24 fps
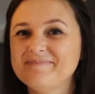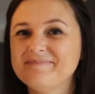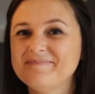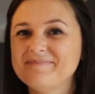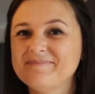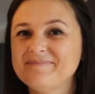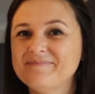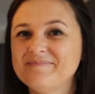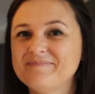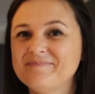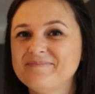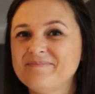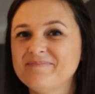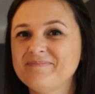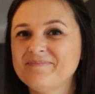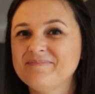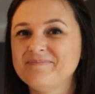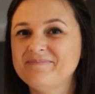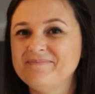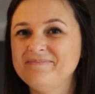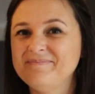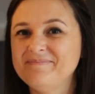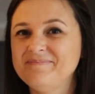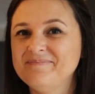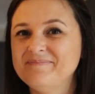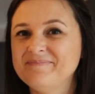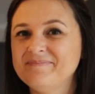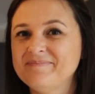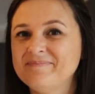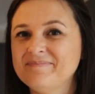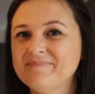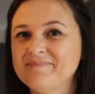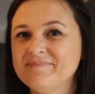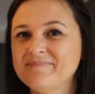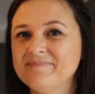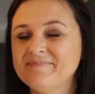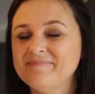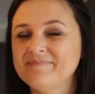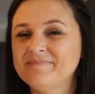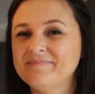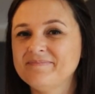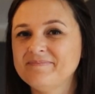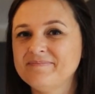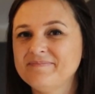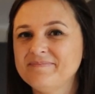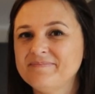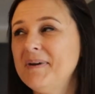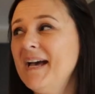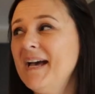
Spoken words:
[no speech]